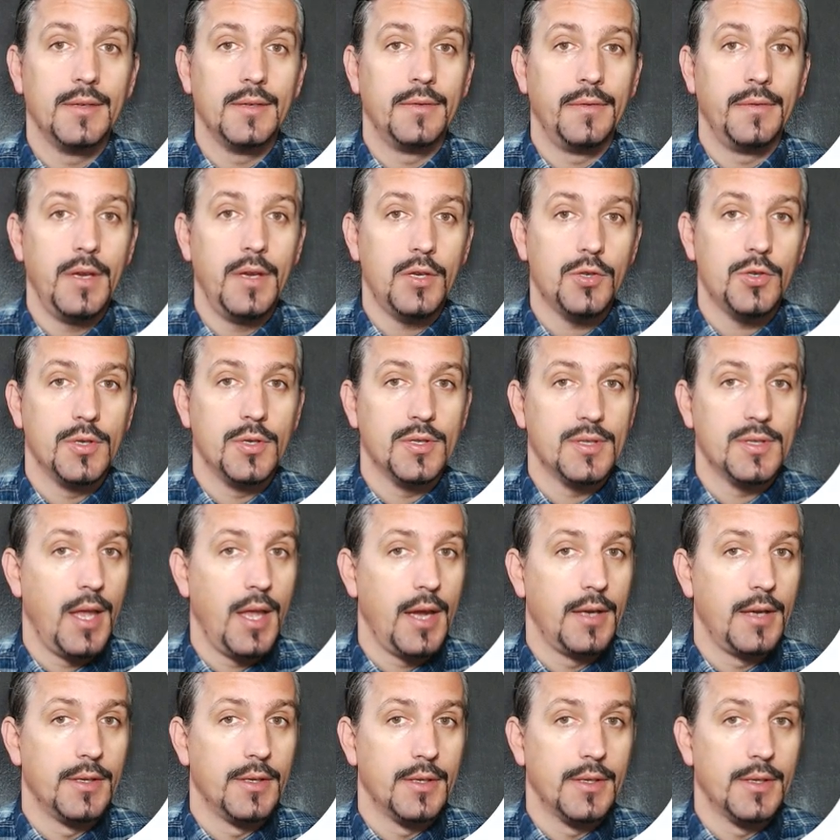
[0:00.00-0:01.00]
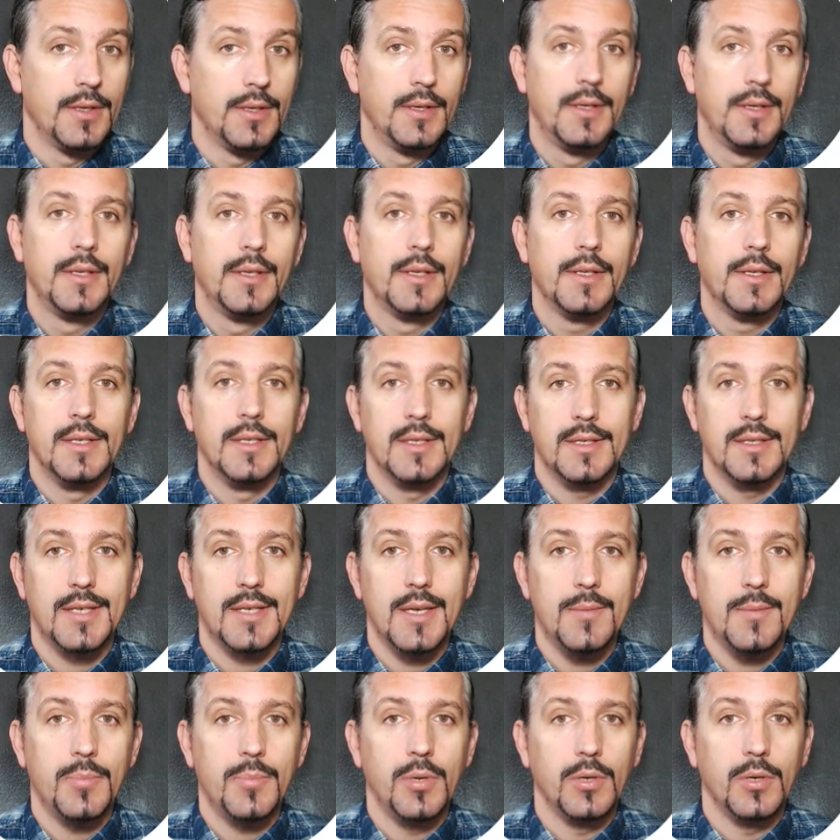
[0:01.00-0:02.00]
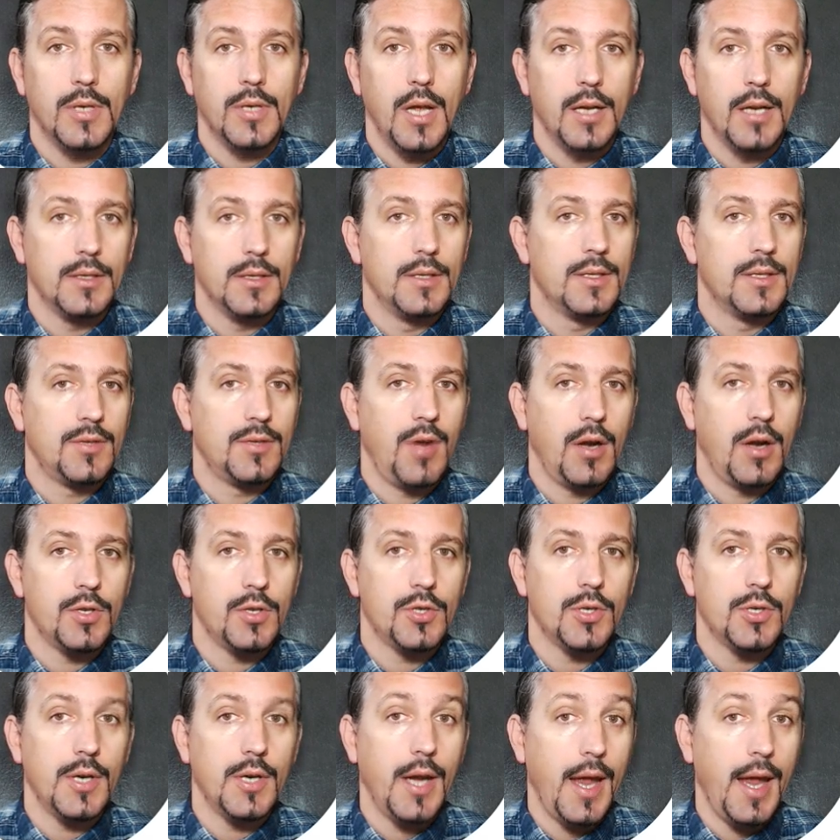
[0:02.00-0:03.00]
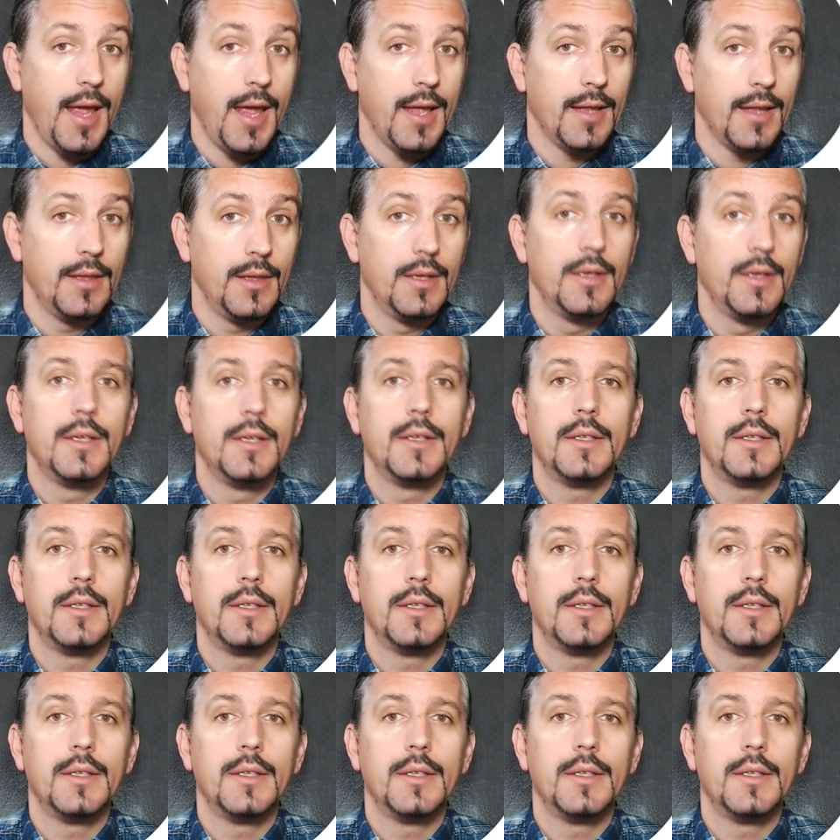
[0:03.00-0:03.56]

a featured slider, a simple content structure and